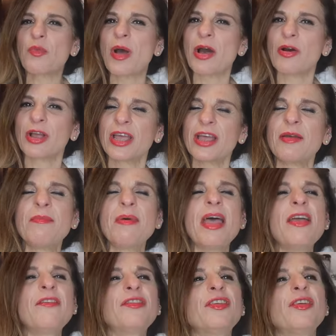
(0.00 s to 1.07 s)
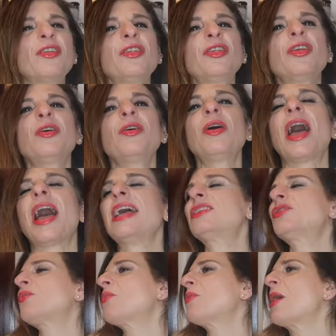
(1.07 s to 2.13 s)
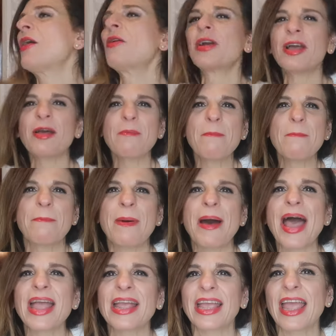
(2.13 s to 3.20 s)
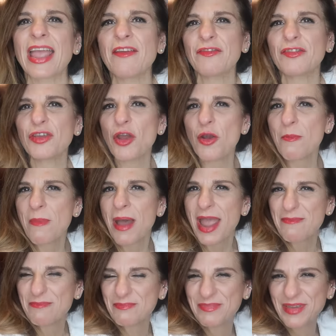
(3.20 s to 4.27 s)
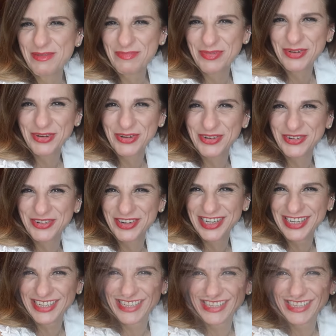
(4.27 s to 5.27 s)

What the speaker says: Welcome if you're new and welcome back if you're my people.